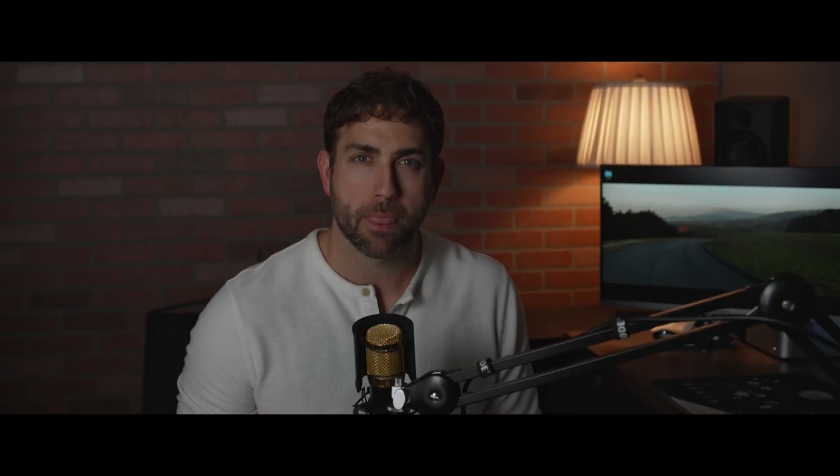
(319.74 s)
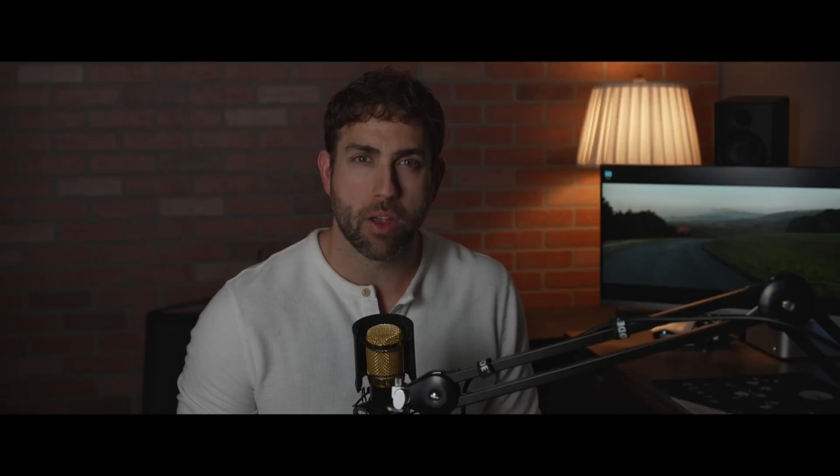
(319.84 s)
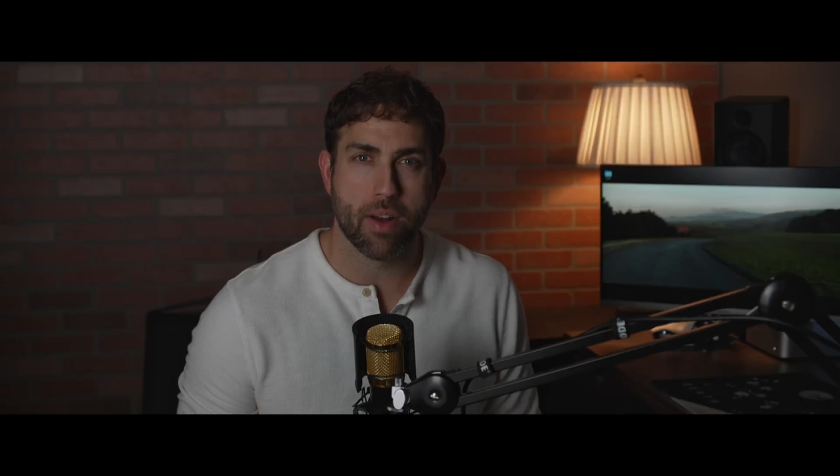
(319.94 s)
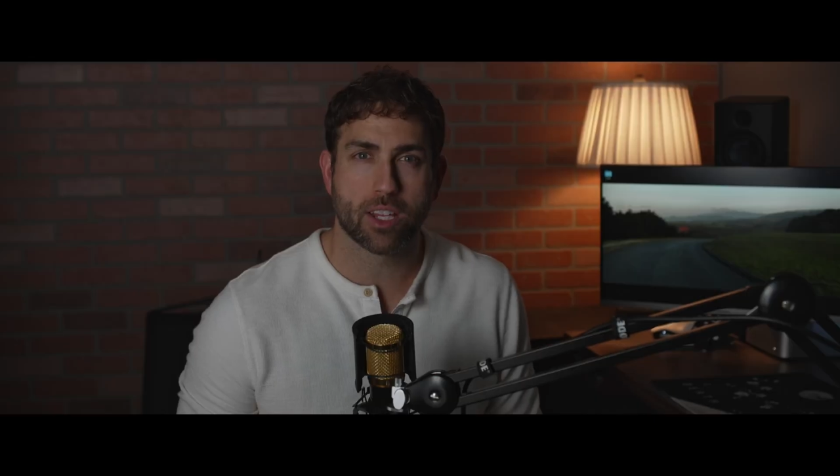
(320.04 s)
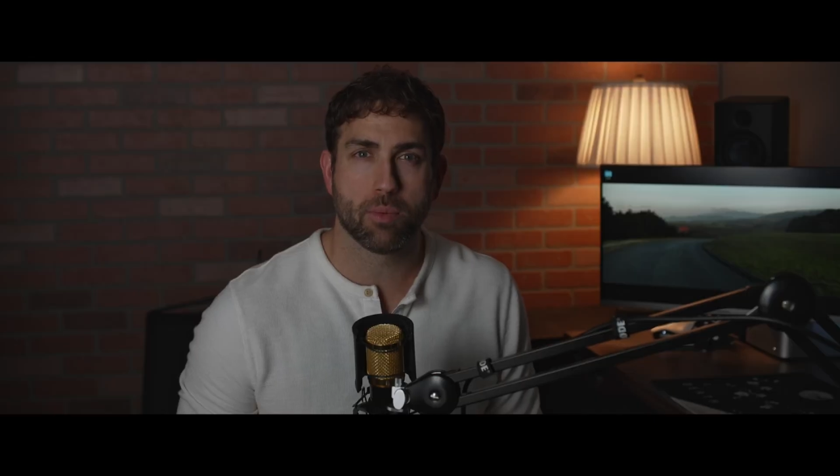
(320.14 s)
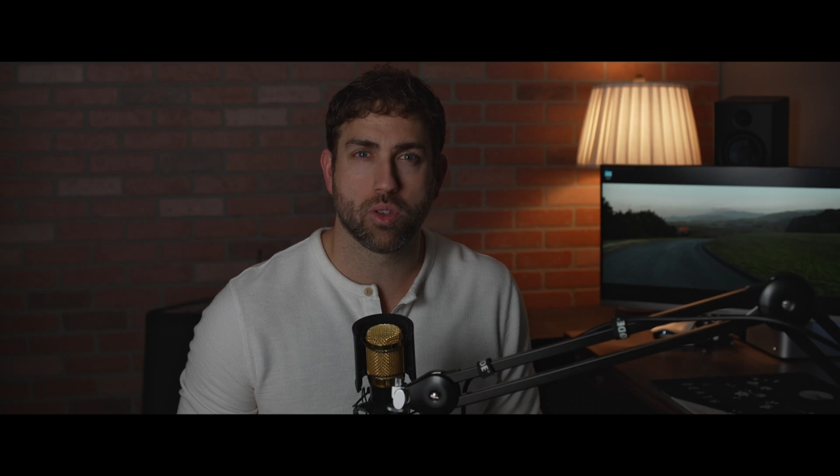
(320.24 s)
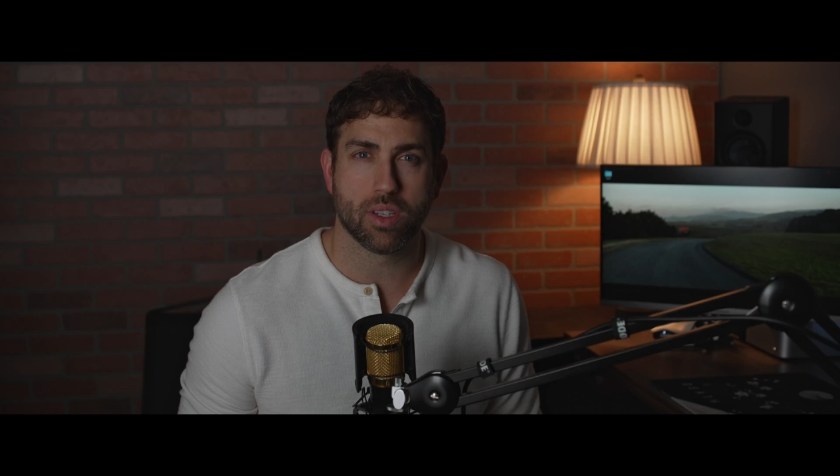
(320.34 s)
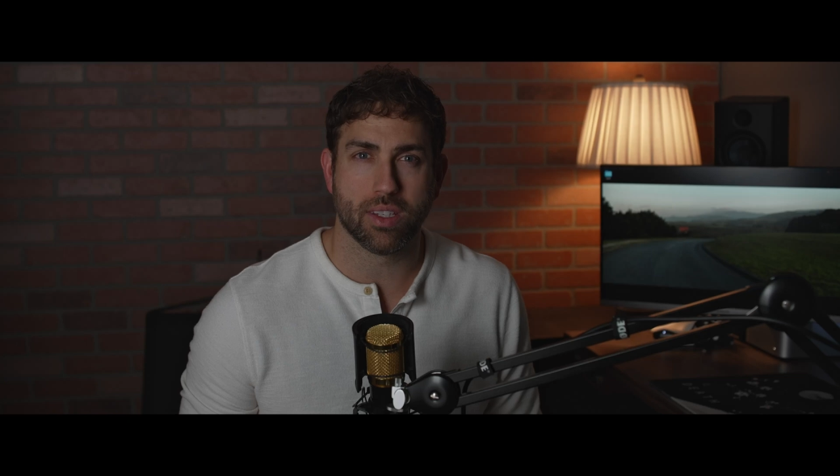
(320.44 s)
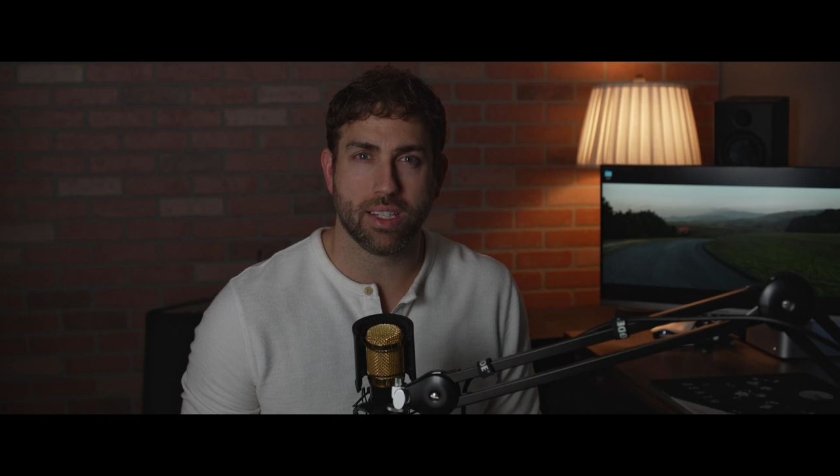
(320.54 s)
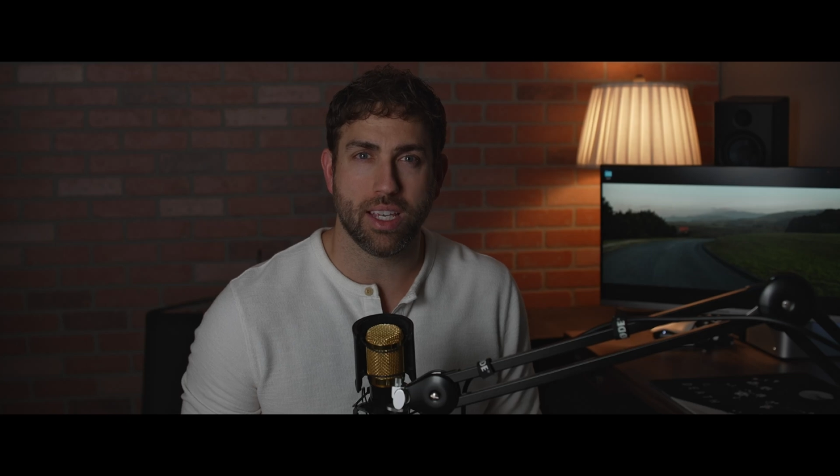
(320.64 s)
You're not supposed
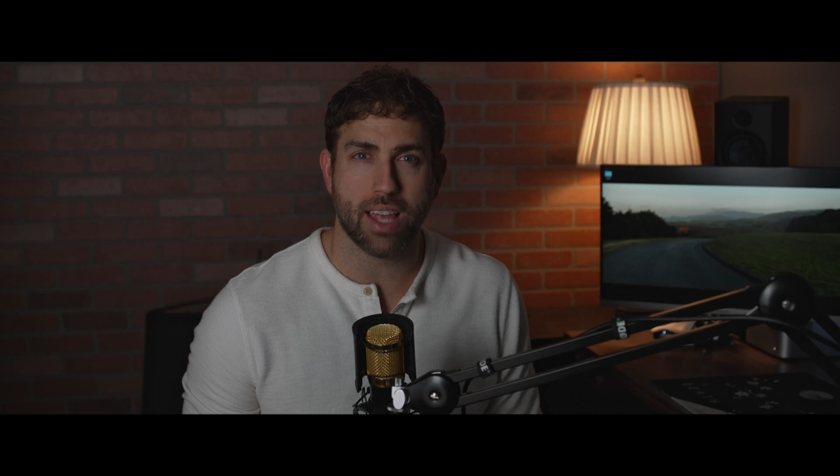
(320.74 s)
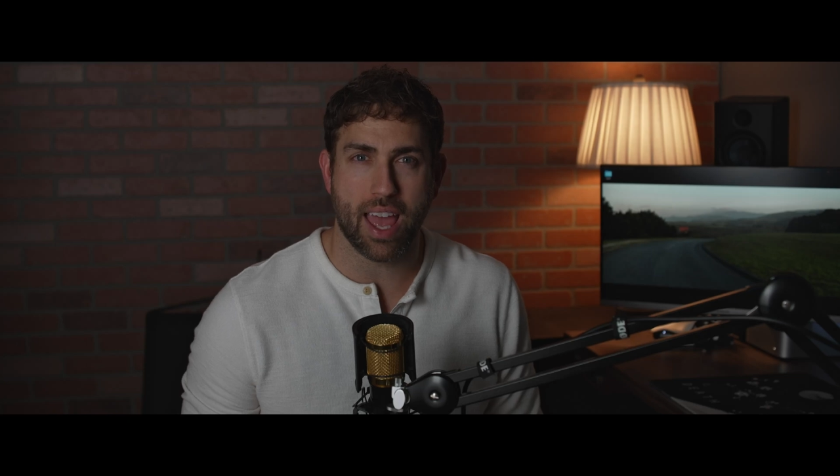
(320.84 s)
to see the